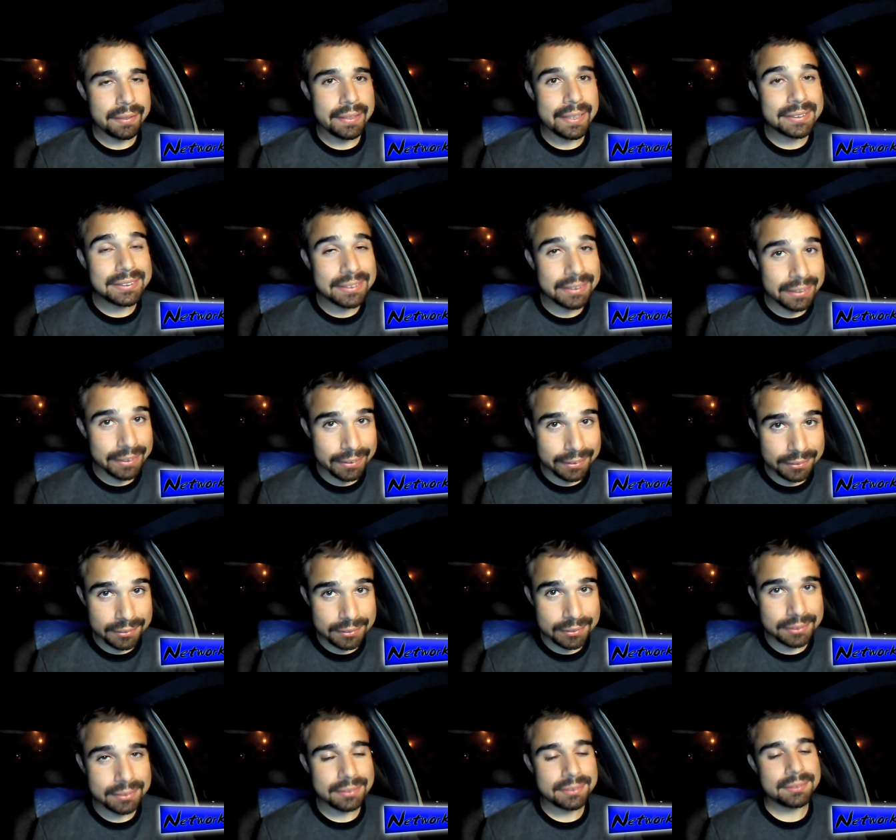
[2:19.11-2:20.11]
Yes, it
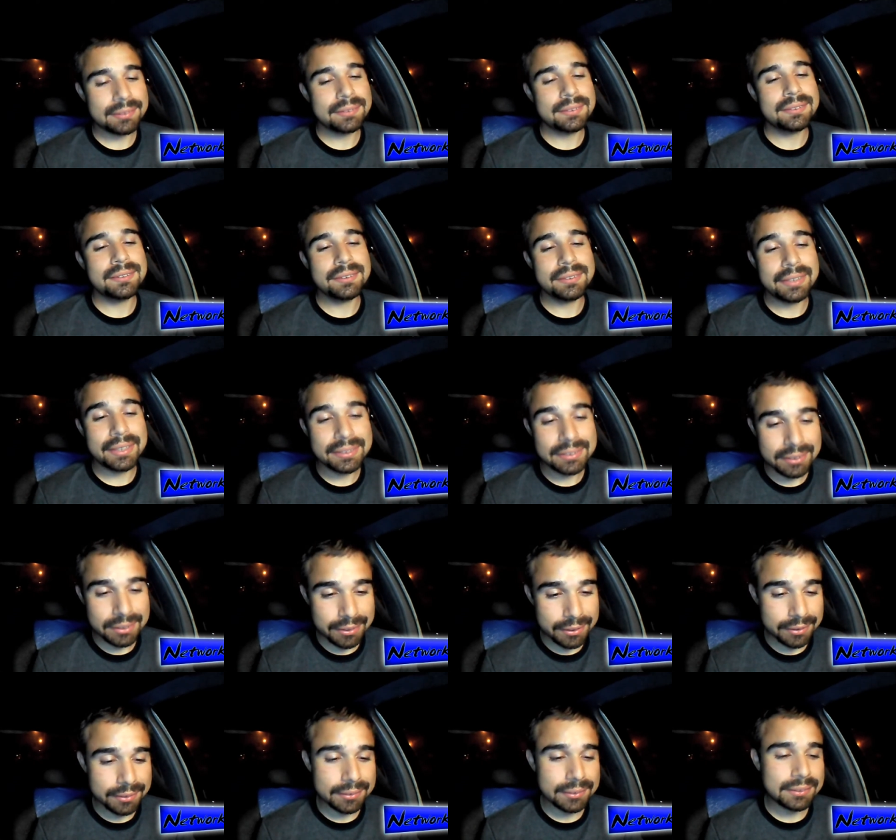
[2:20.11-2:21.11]
is. Yes,
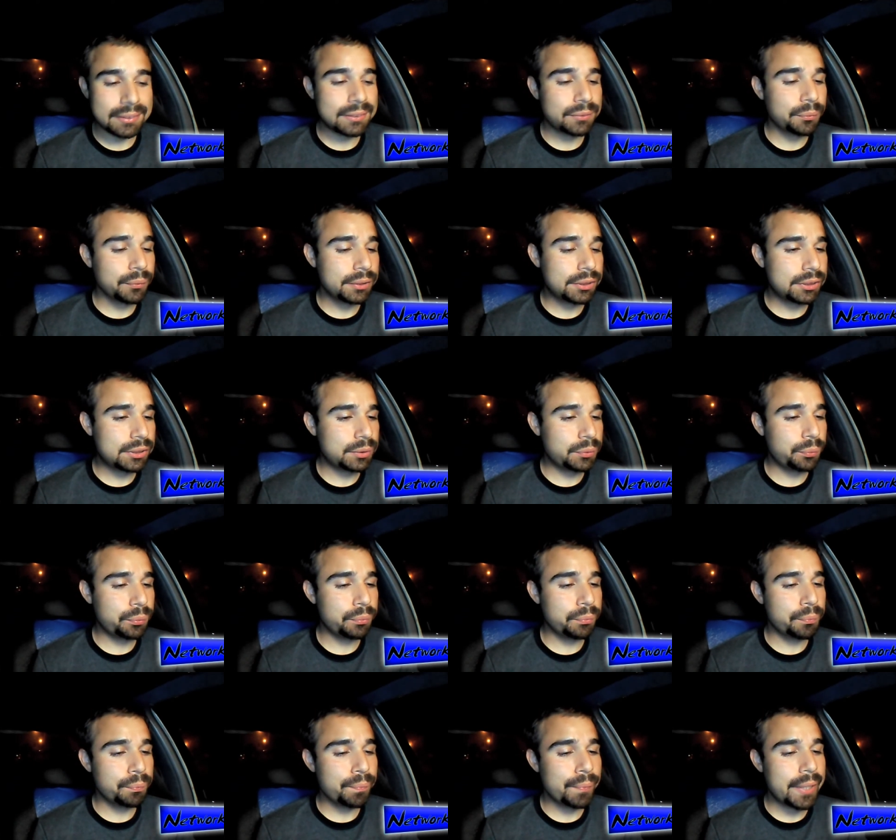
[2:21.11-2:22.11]
it is, which
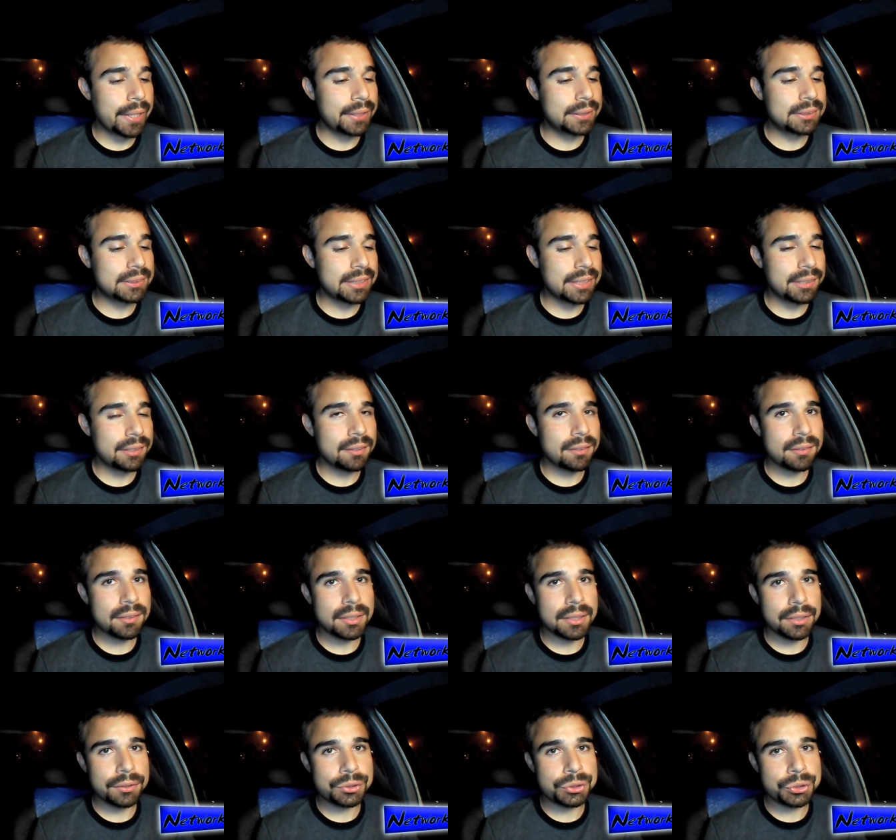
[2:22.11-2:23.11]
makes it
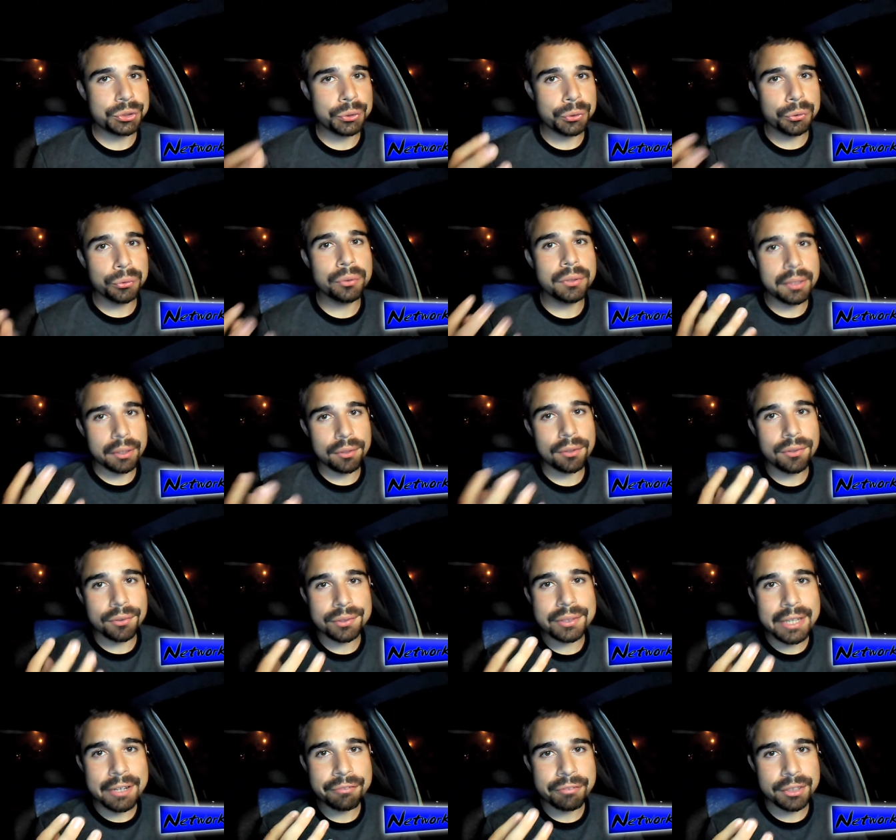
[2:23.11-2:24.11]
the true
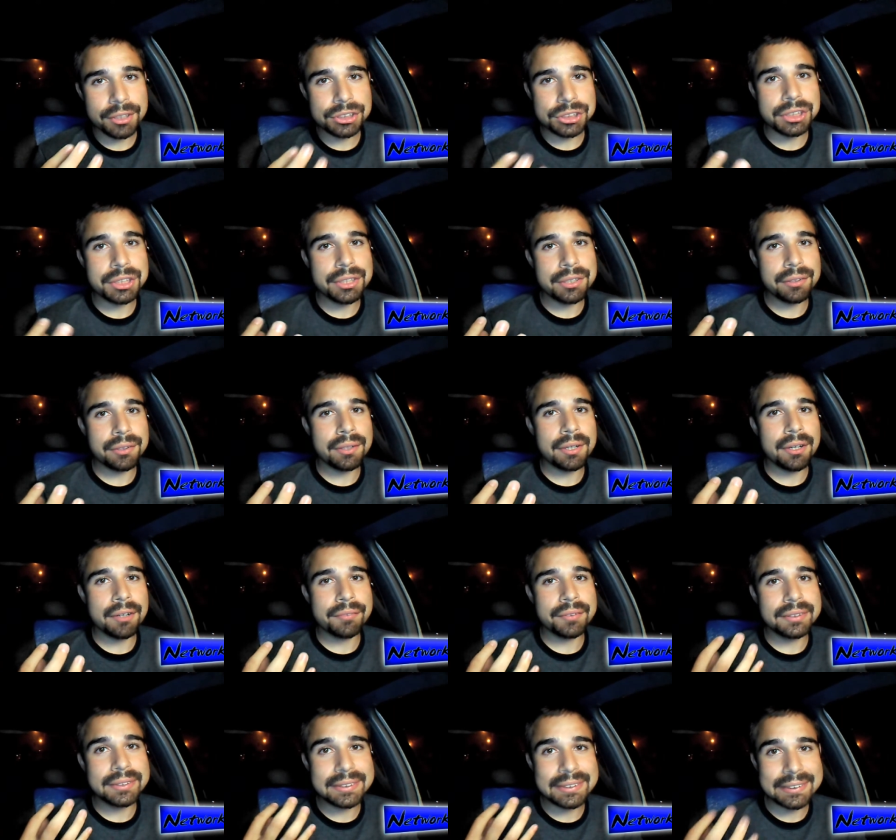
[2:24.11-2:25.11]
literal definition
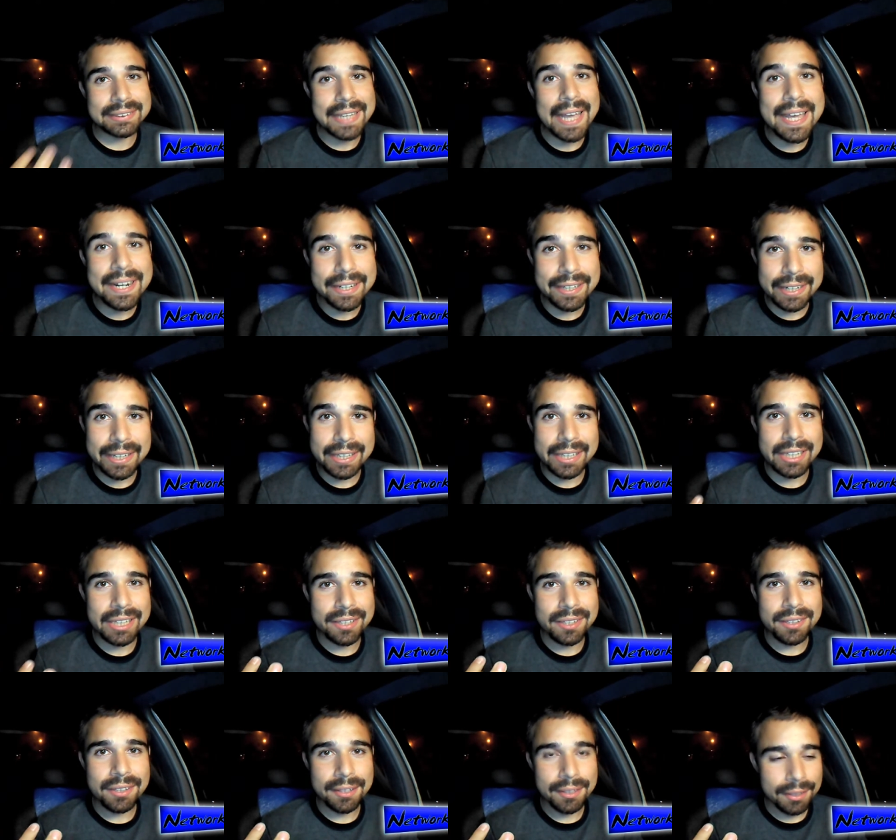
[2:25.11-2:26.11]
of insanity
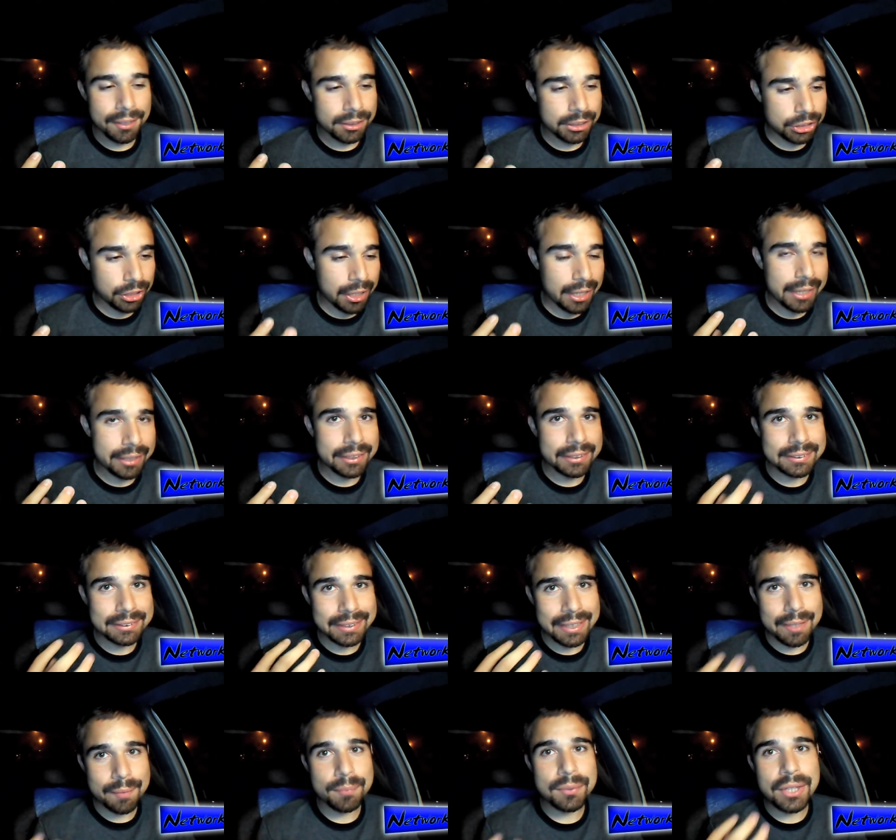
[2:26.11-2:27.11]
trying the
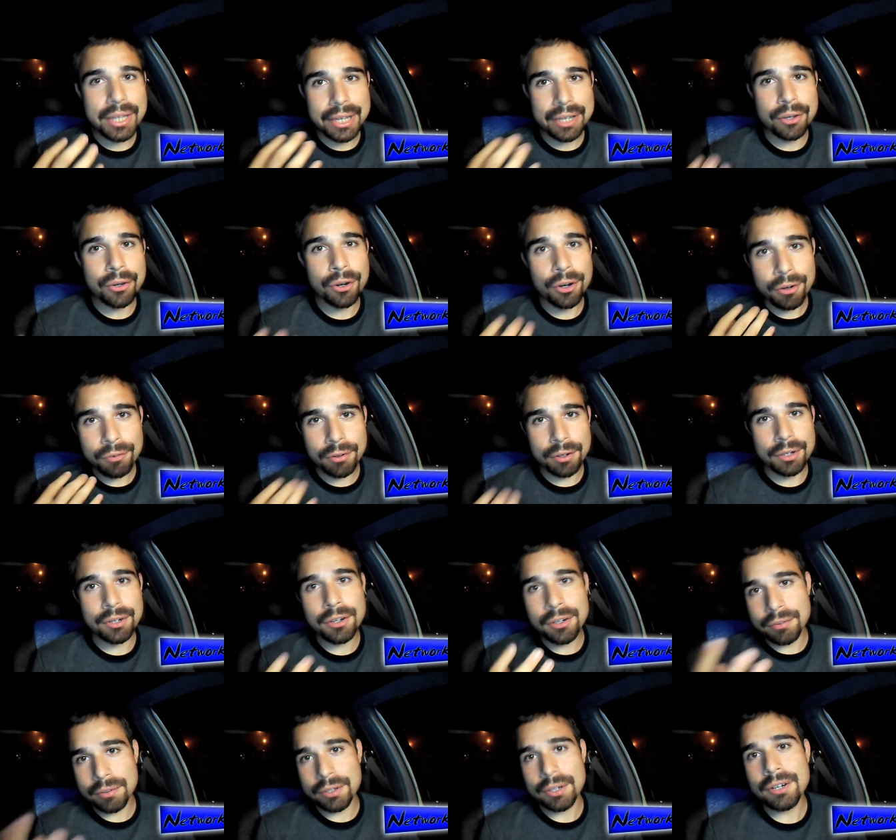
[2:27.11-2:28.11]
same thing over
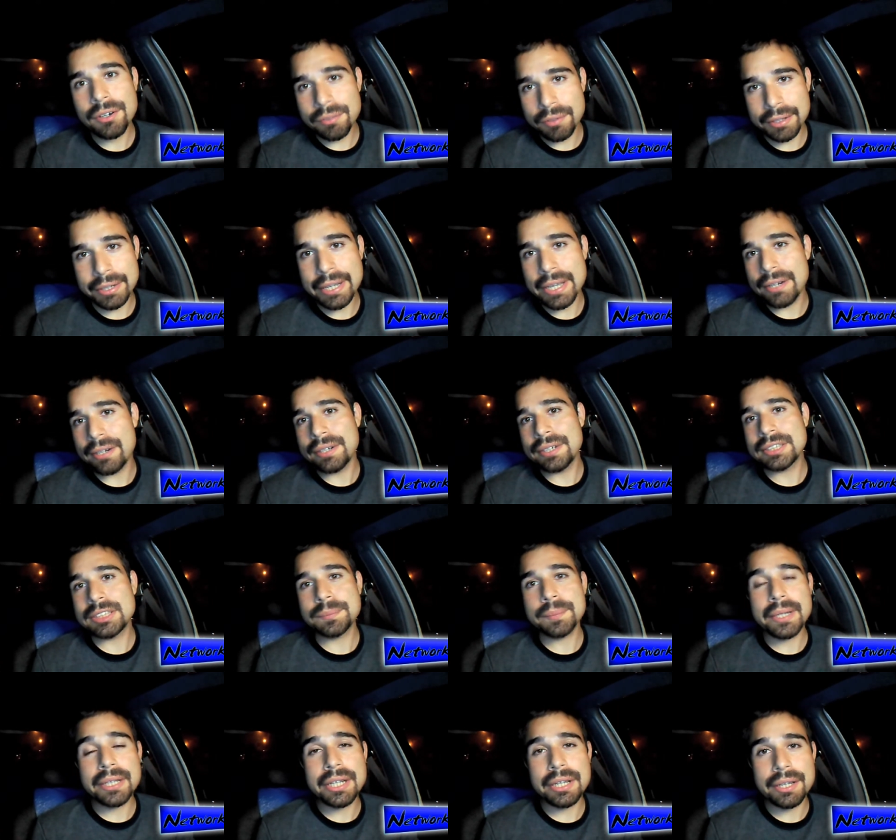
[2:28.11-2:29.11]
and over and over again and
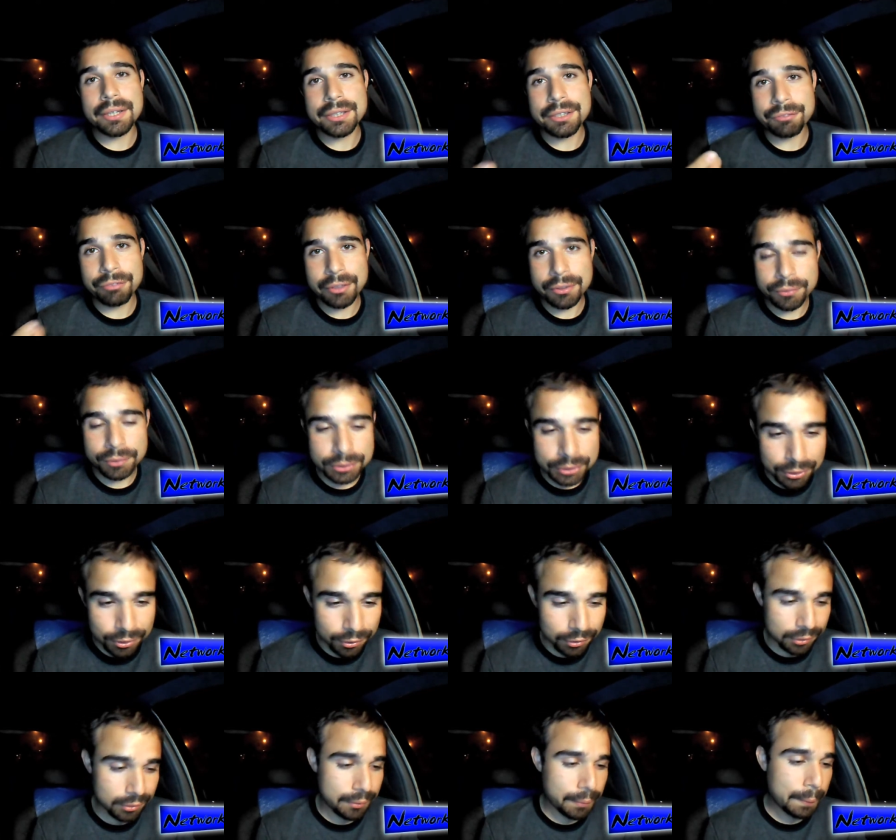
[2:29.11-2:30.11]
expecting a different
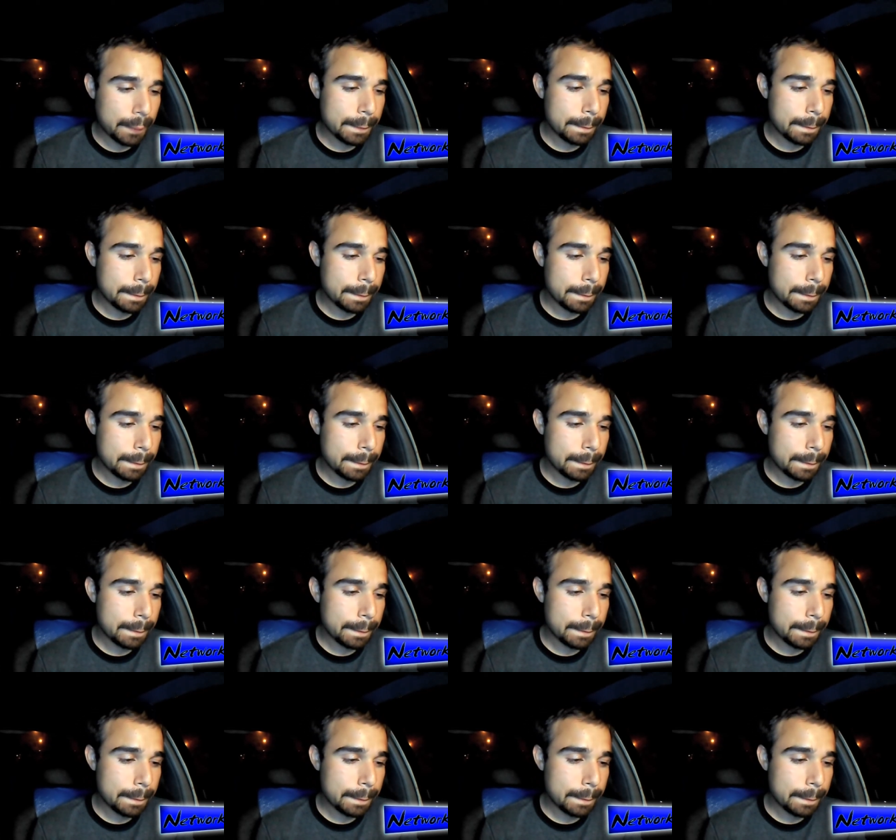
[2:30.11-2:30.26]
result.